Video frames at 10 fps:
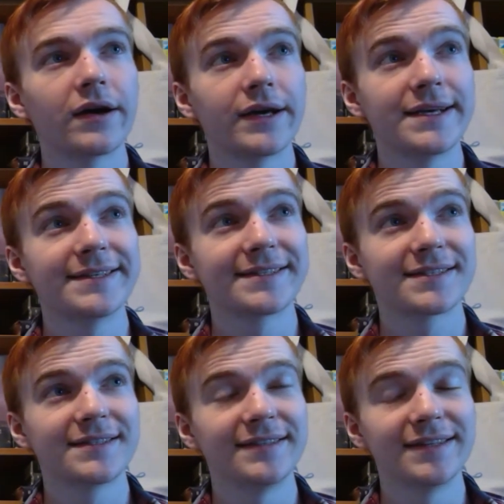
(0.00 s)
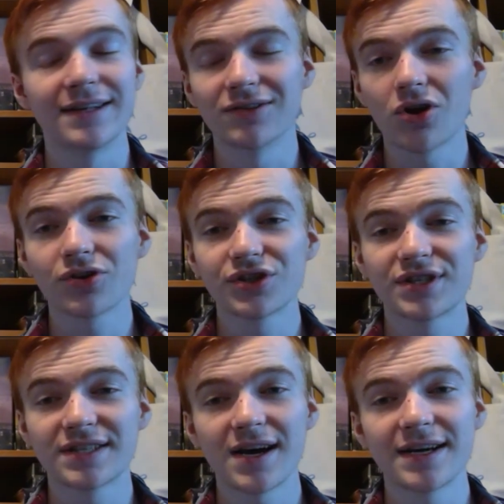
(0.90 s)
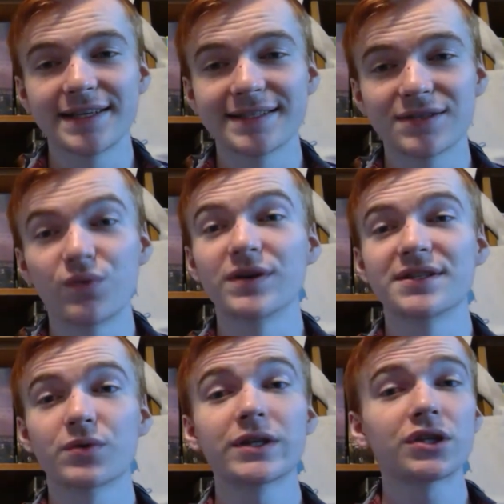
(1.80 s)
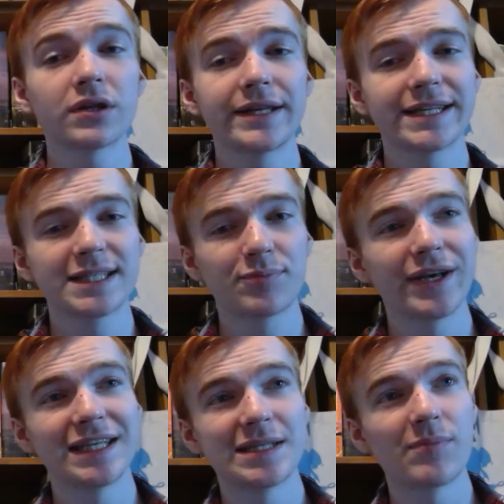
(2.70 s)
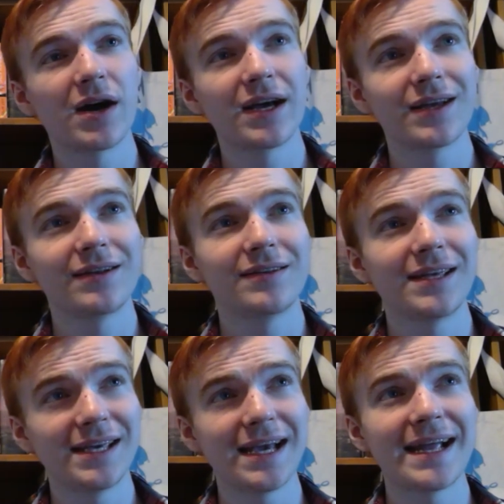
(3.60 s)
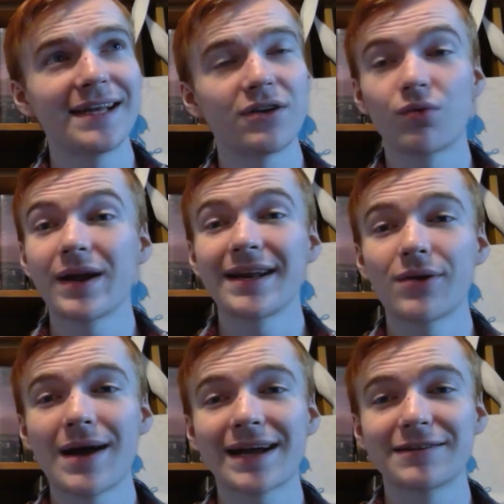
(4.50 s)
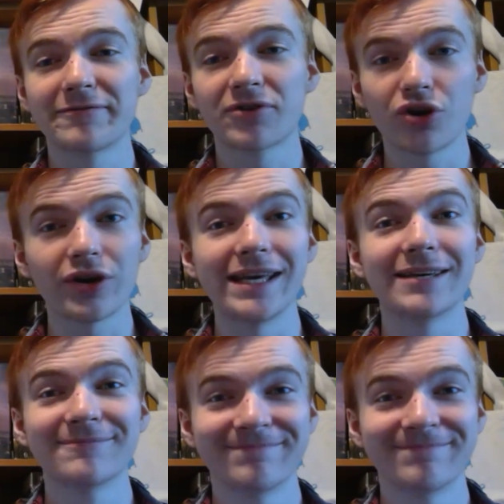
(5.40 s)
his large size was originally explained by he ate a radioactive cookie.